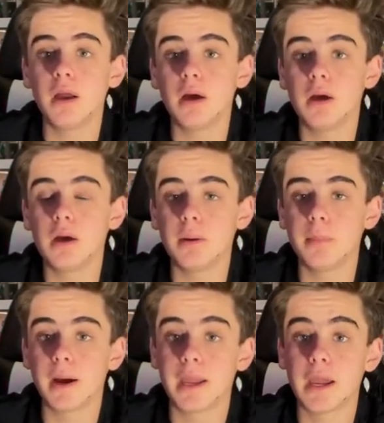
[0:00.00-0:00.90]

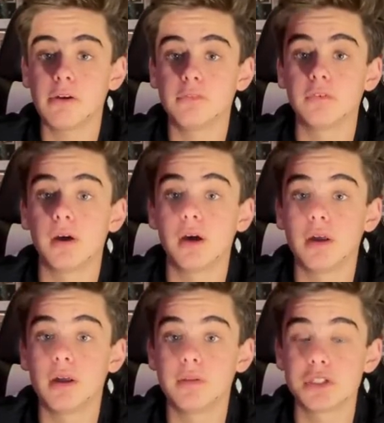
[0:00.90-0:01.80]
I have
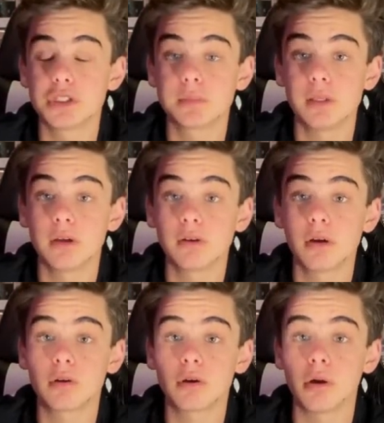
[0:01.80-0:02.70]
the
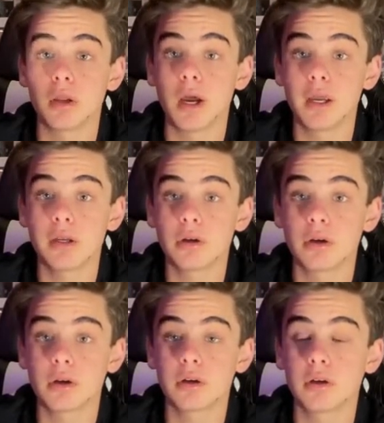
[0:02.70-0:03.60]
superhero called
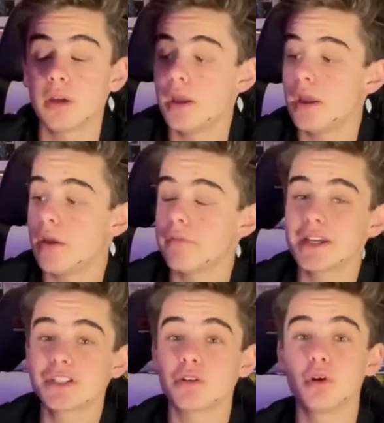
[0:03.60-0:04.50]
Ironheart. If you
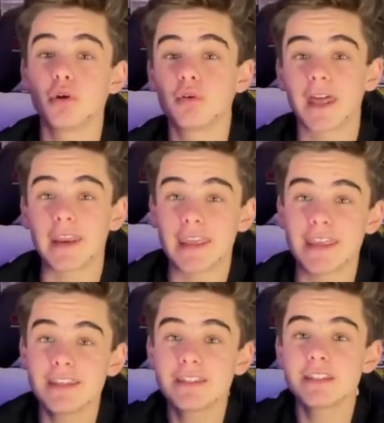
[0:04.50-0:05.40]
guys don't know who that
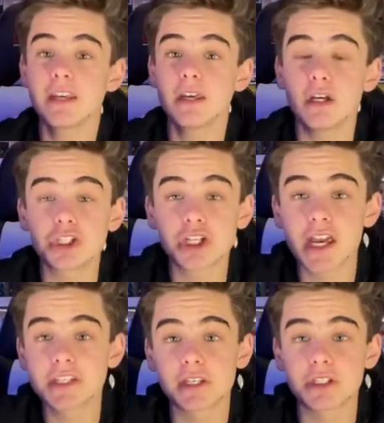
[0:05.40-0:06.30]
is, she
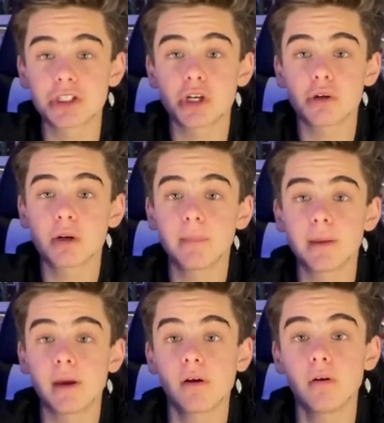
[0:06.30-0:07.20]
has a show
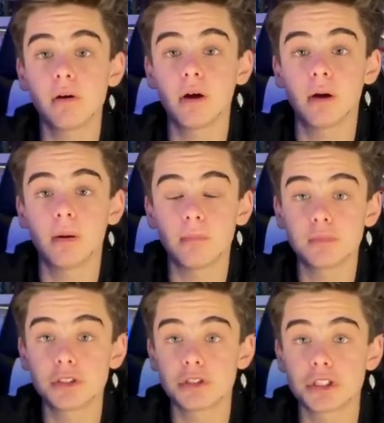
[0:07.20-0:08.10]
coming out,
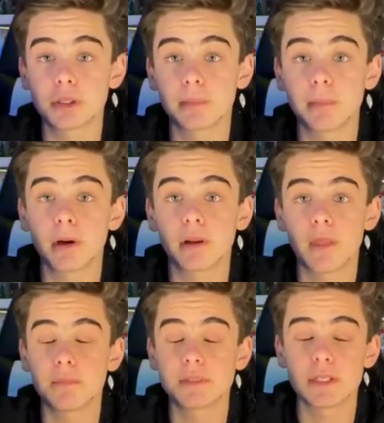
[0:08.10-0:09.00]
so she's going to be part of the
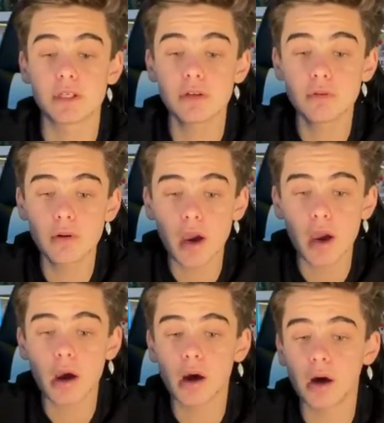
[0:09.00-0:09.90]
MCU.
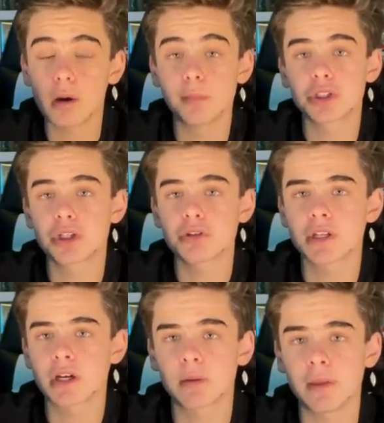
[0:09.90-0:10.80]
Her show's
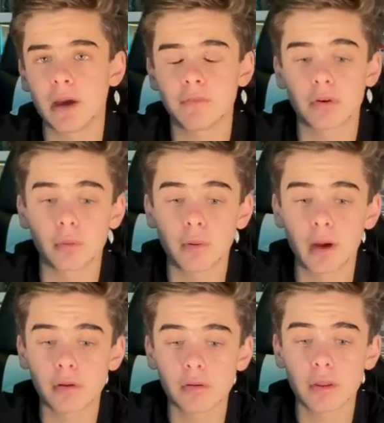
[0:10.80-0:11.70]
not going to be out for a
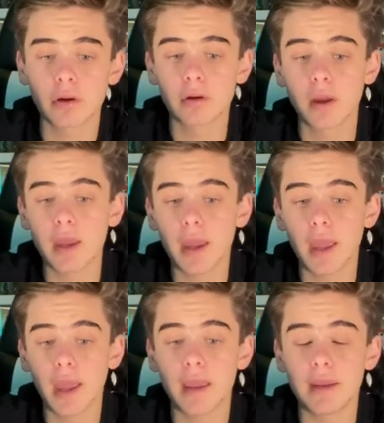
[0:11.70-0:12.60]
while though,
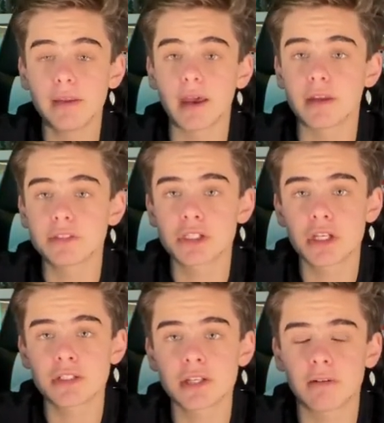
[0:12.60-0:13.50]
and yeah,
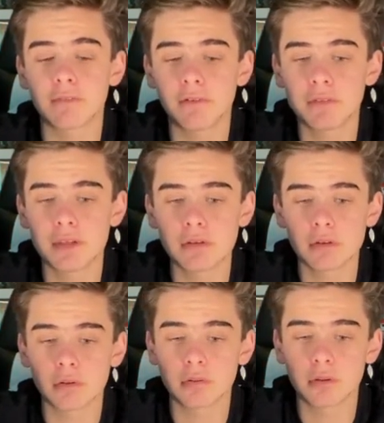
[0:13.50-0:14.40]
she's like a
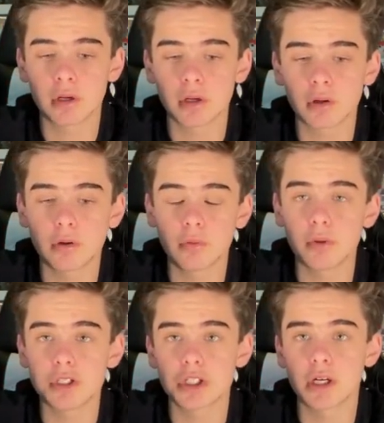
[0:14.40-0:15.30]
15-year-old girl, which